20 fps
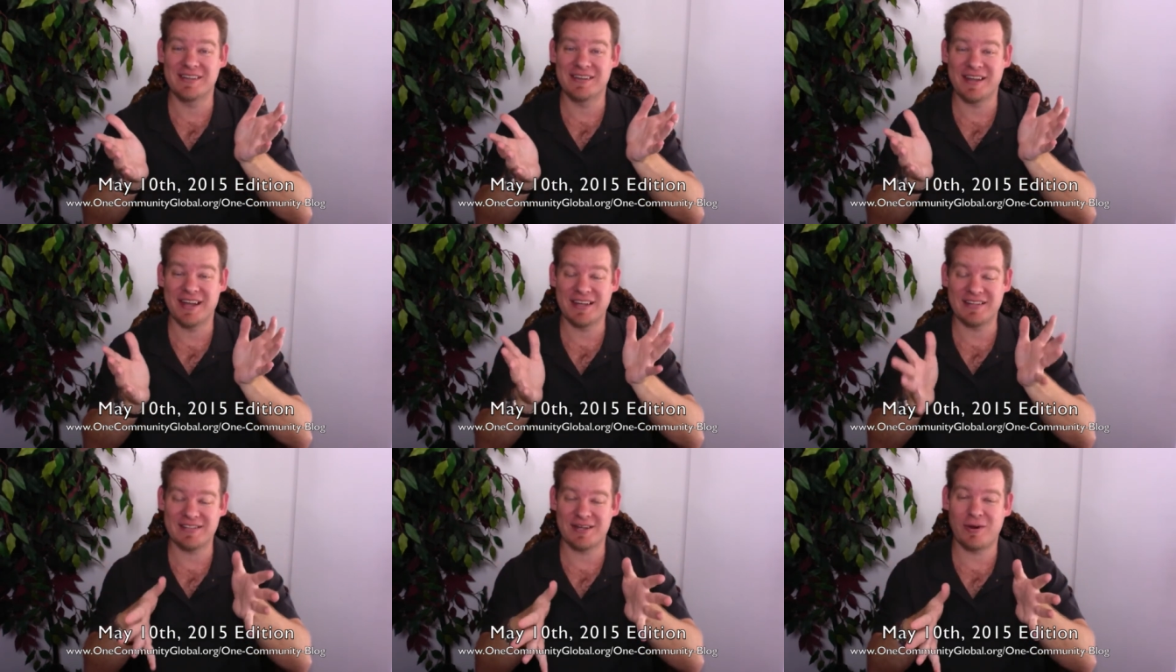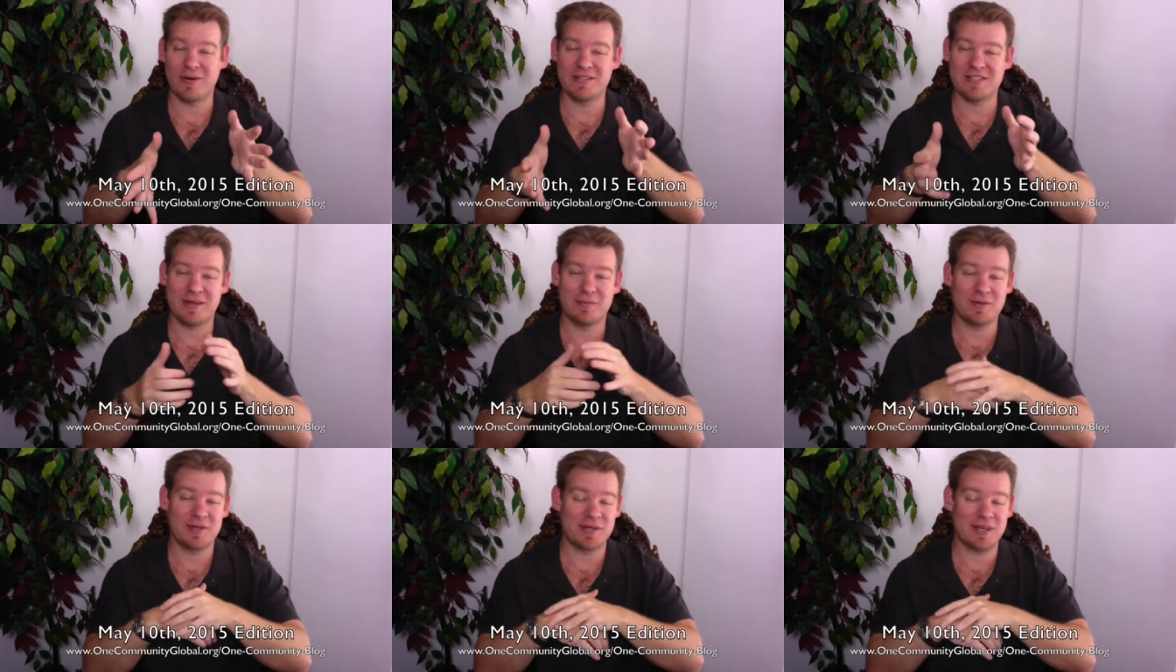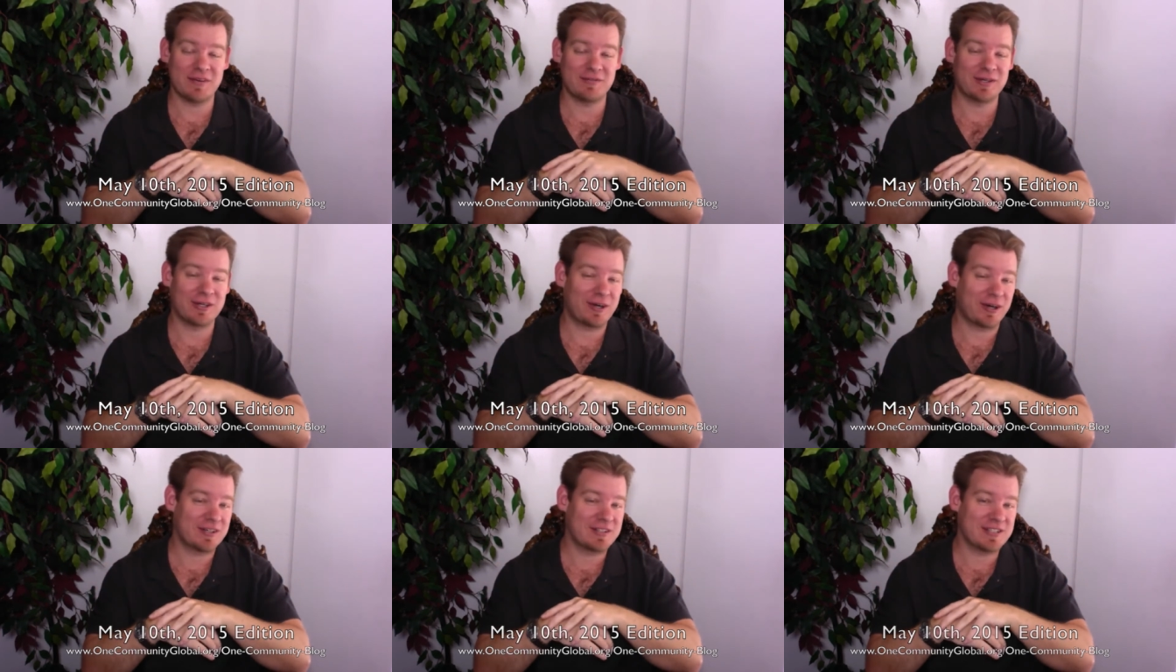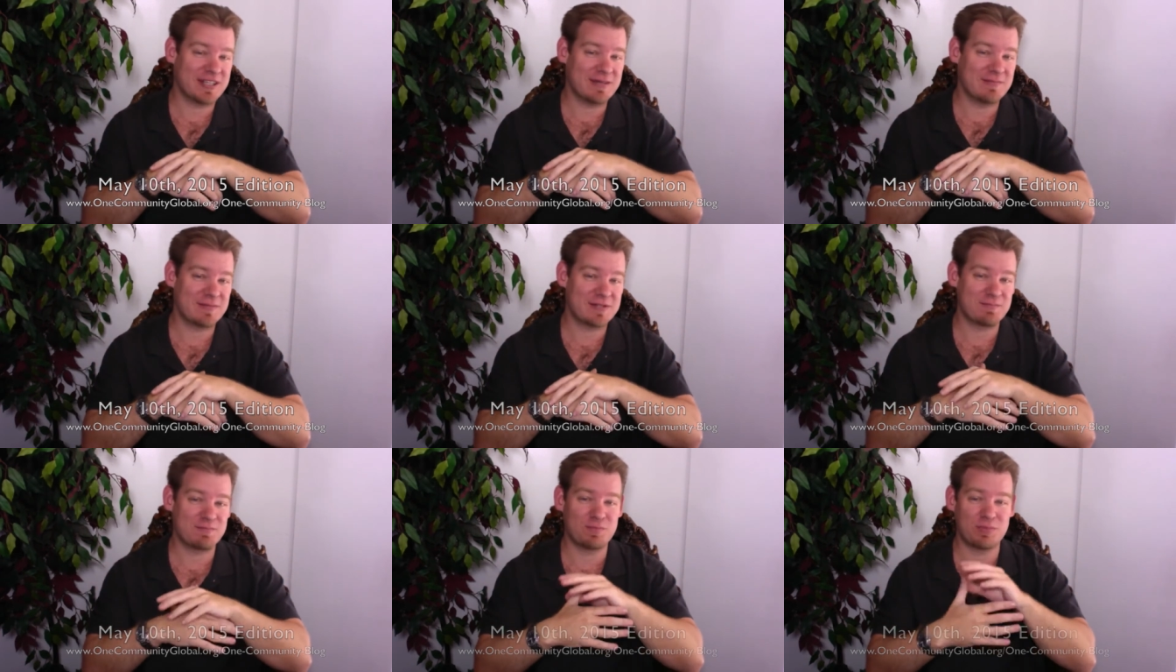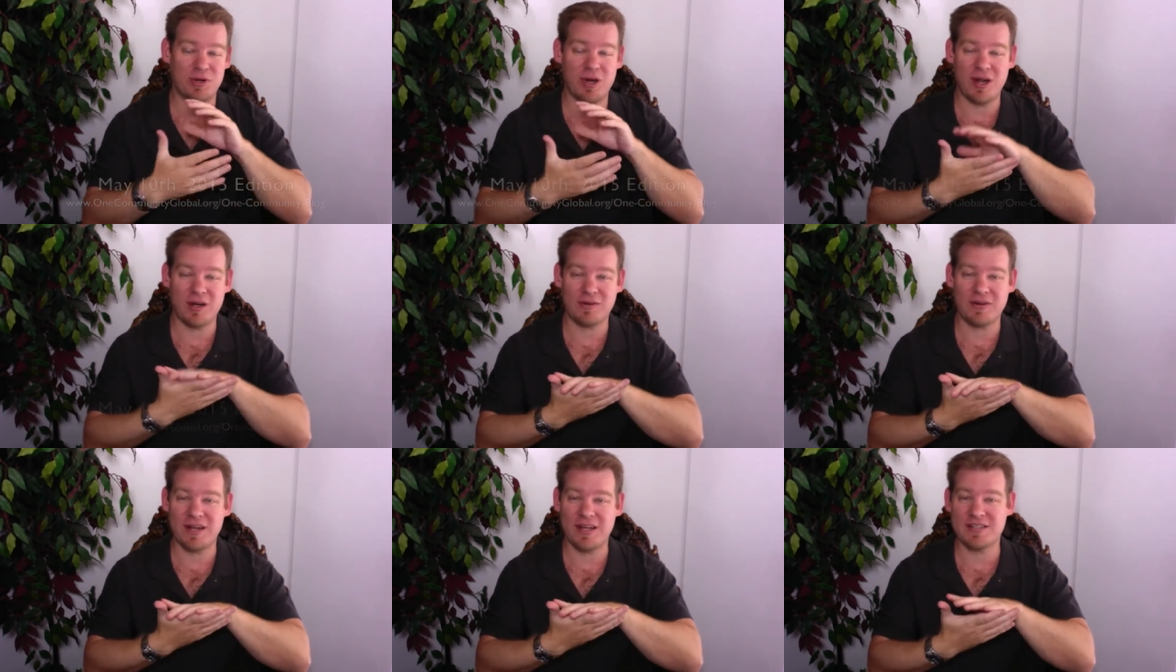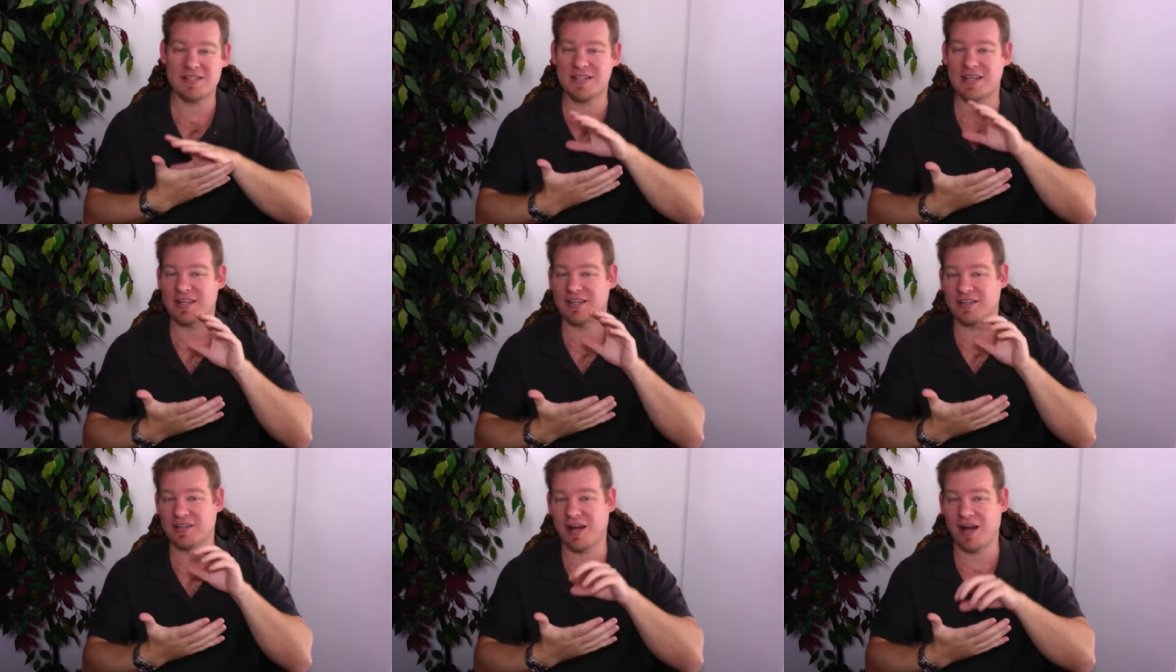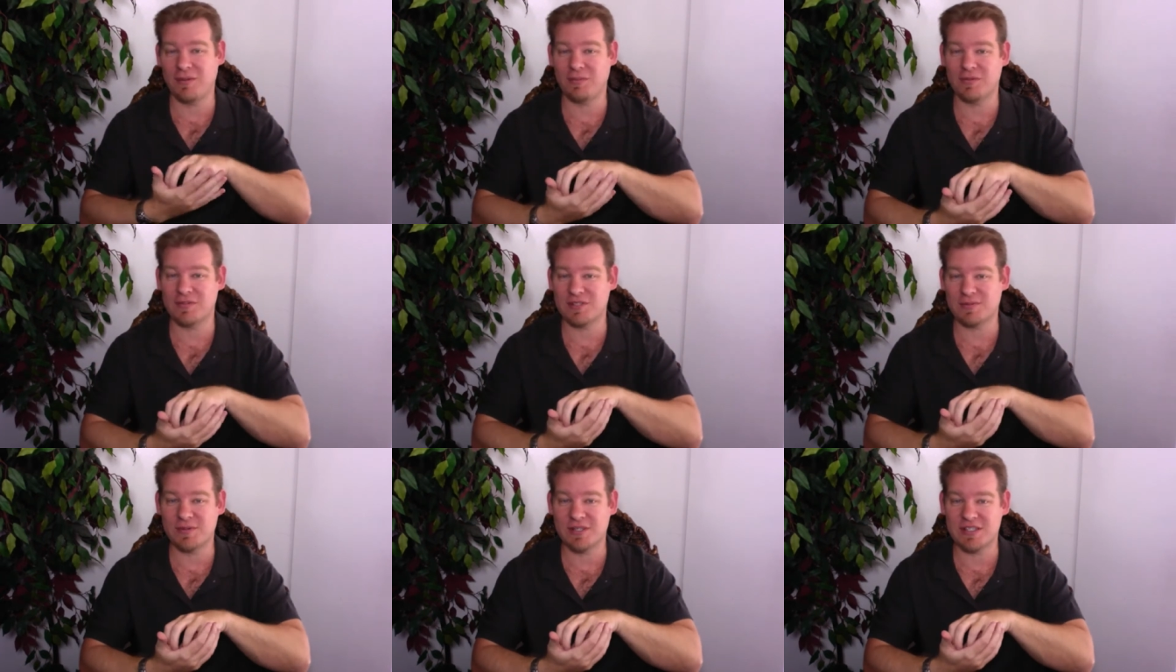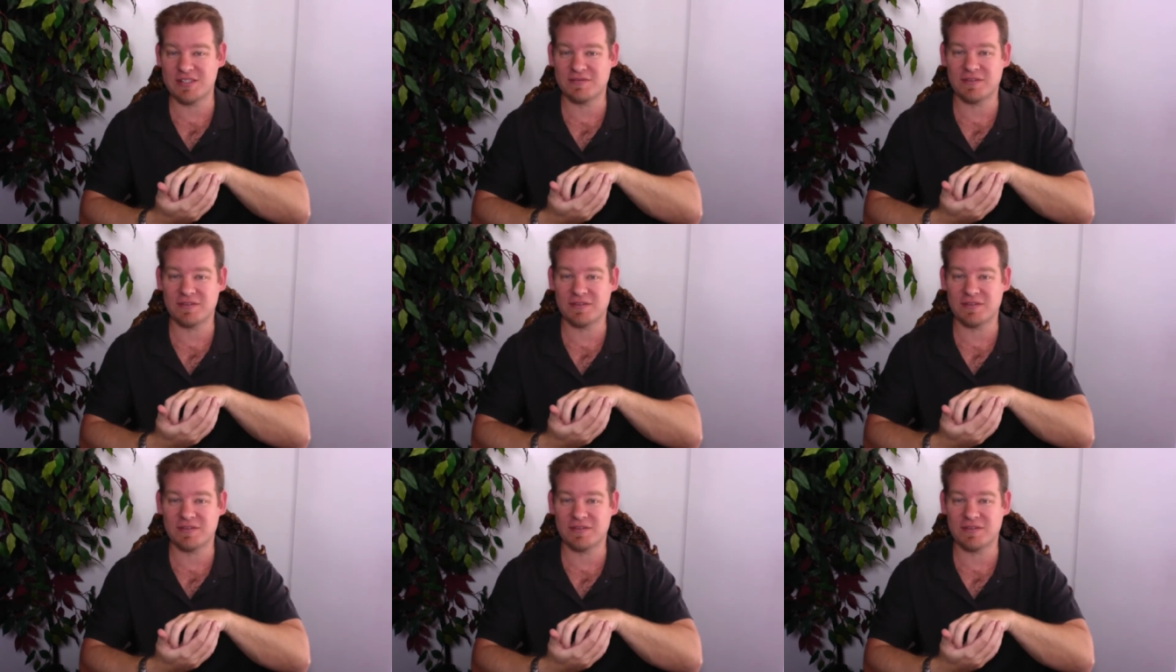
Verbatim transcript: As always, I'm going to be covering our team's progress and accomplishments